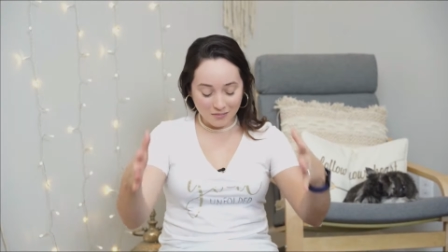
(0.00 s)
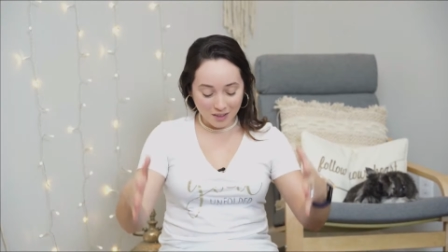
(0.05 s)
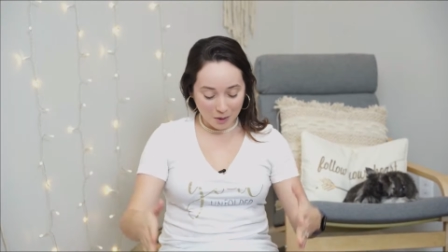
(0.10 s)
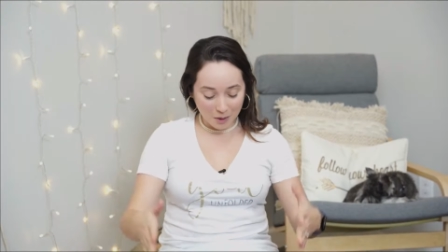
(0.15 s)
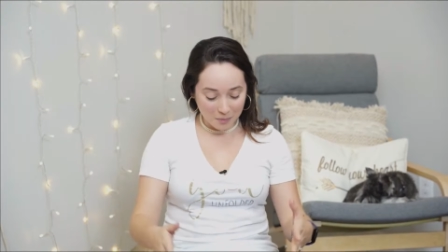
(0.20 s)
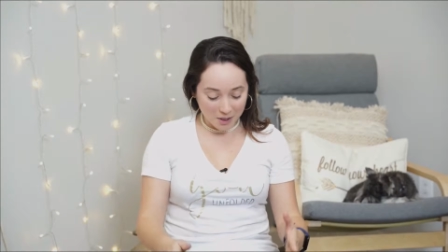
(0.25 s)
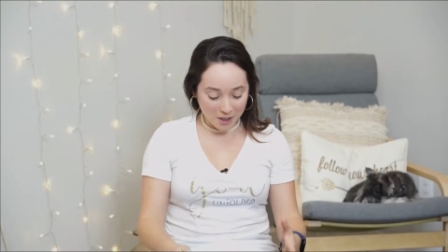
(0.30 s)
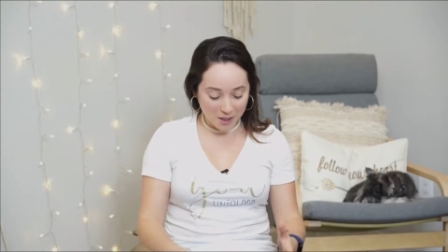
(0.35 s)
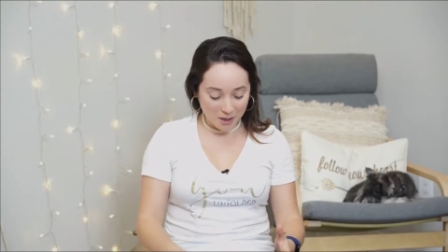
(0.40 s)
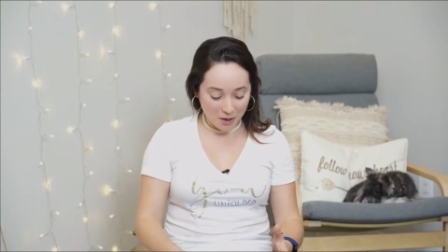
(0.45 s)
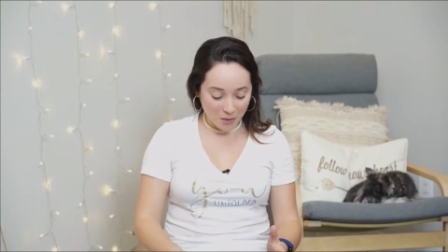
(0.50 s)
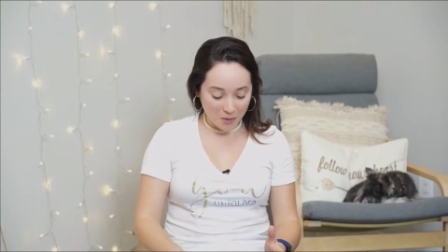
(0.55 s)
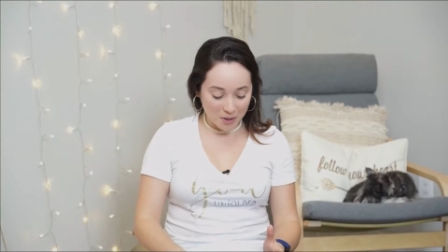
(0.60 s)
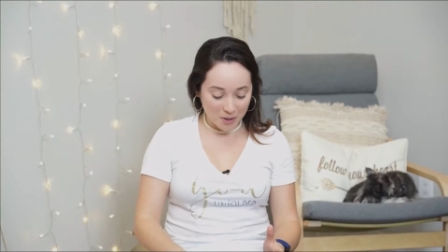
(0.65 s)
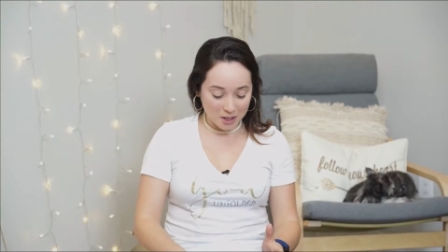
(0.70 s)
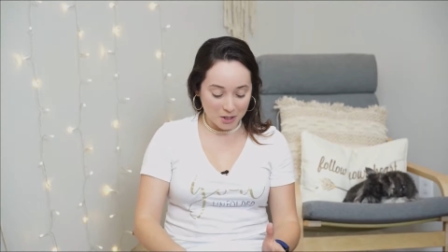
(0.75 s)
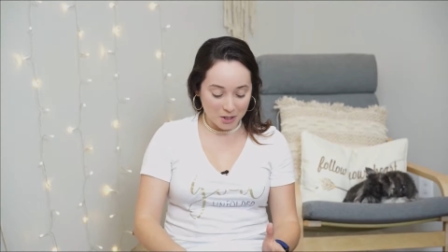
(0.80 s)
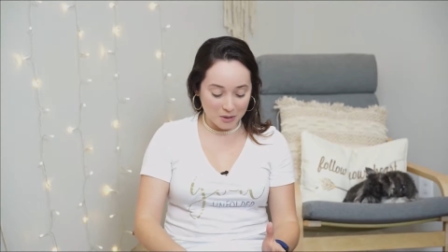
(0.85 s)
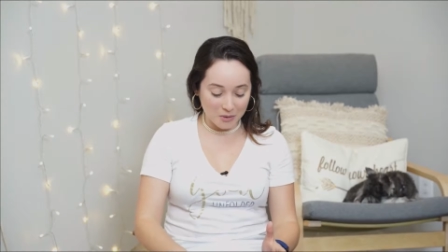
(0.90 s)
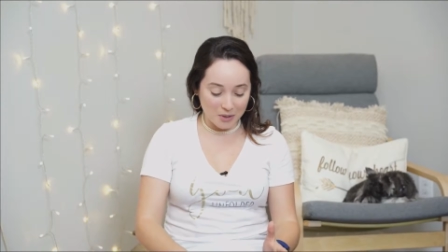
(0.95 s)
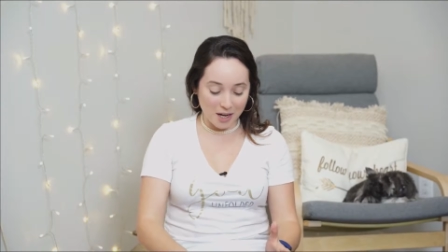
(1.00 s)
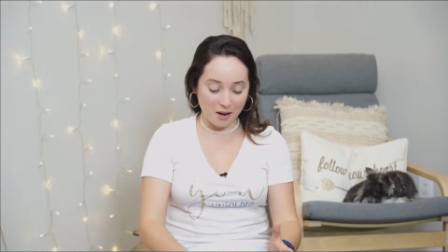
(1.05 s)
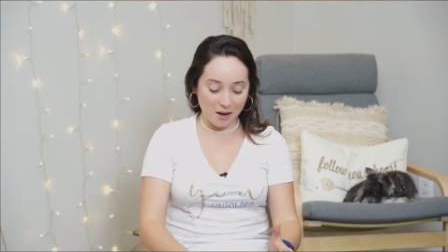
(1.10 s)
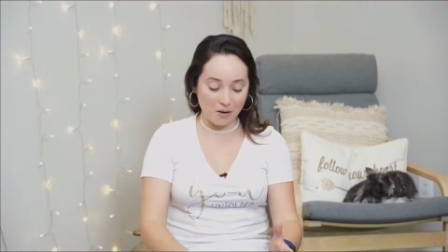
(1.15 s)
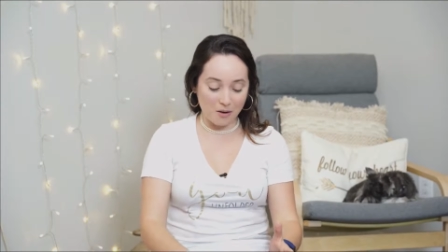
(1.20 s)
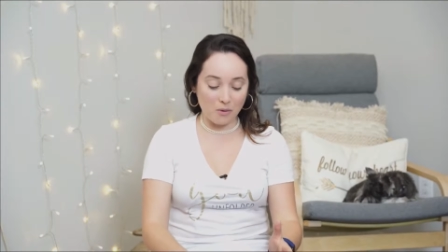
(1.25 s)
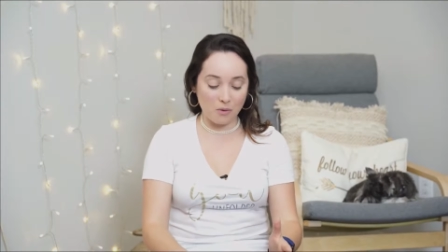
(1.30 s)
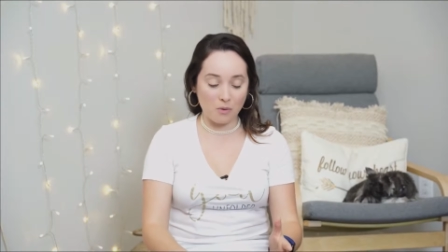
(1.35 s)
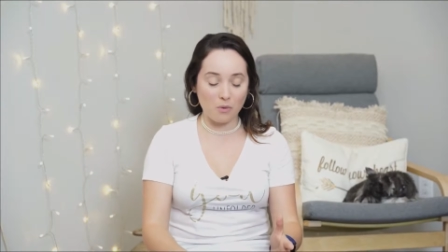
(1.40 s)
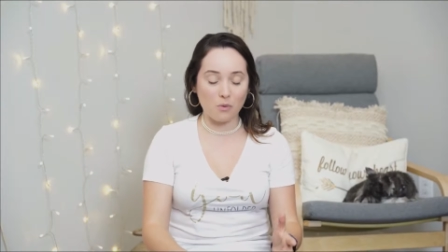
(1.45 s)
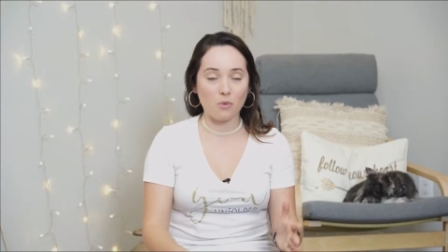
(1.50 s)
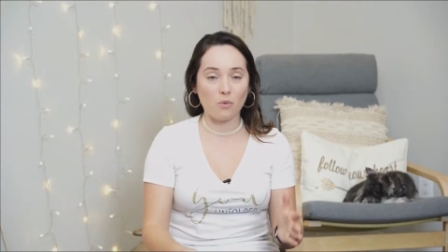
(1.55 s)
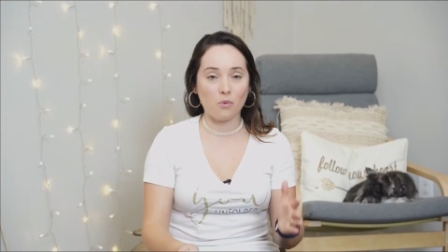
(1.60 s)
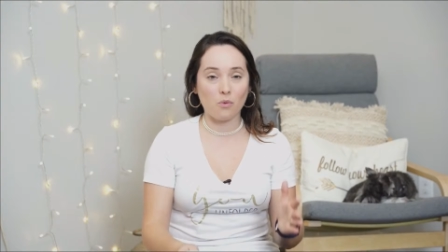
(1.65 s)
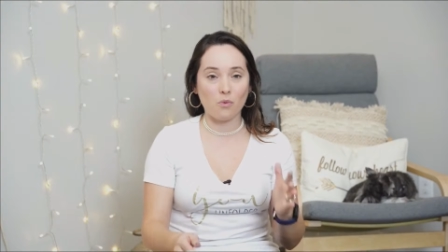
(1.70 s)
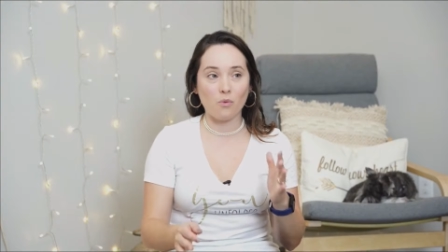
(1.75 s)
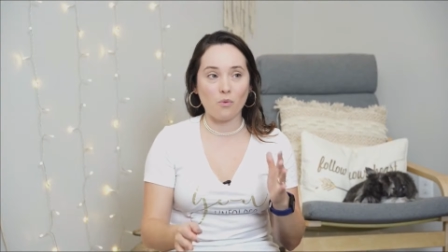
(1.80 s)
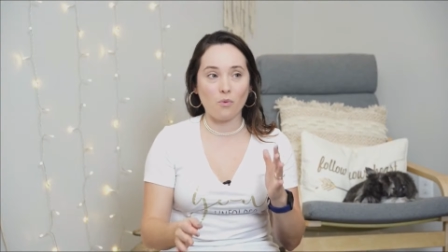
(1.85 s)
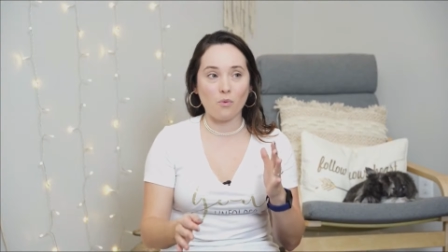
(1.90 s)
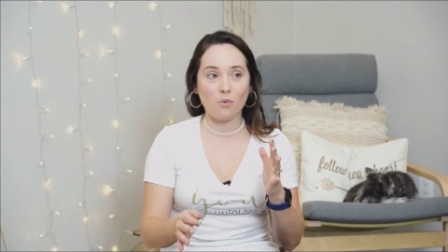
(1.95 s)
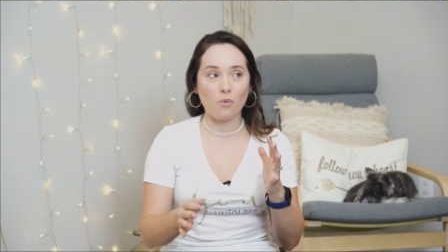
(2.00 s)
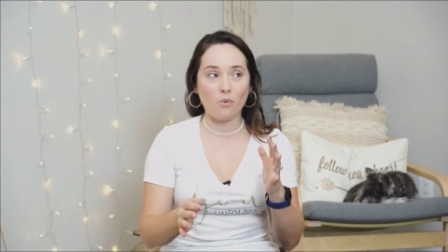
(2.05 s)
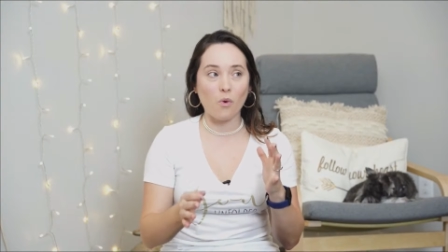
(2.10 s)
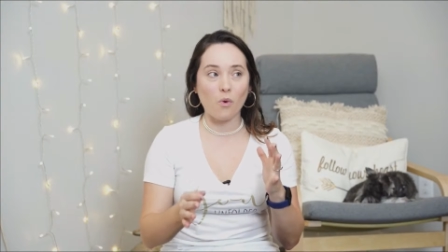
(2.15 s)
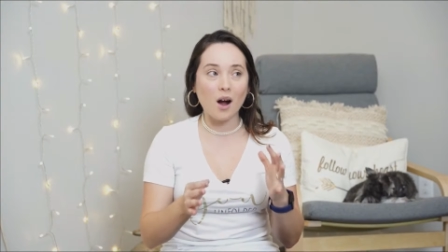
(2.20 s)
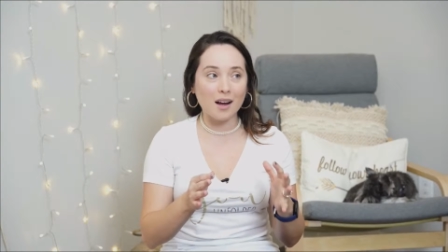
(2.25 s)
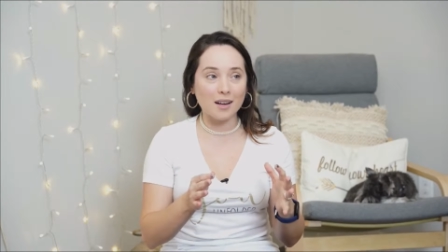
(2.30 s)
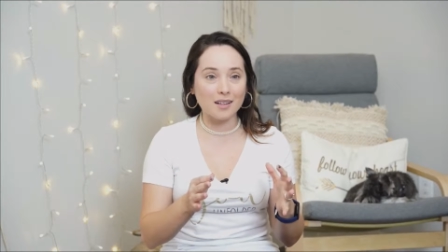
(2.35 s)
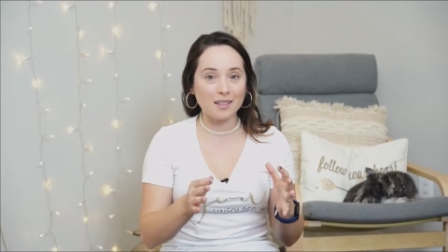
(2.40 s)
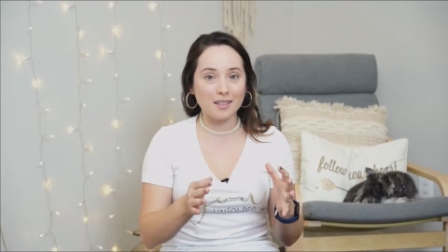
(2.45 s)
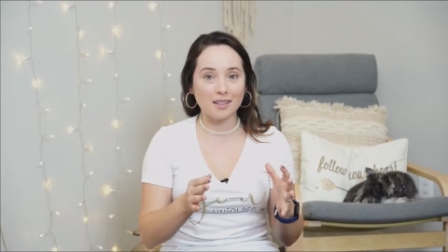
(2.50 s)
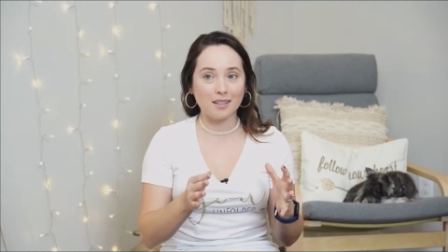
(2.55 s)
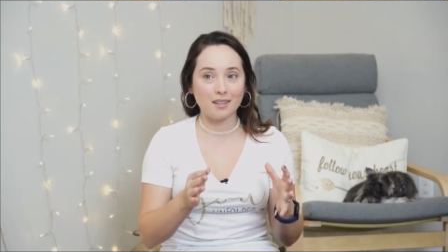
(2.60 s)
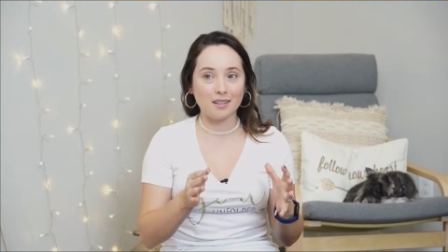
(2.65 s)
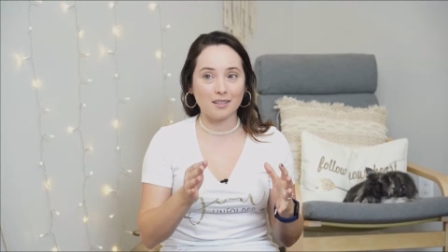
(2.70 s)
I'm gonna go into now what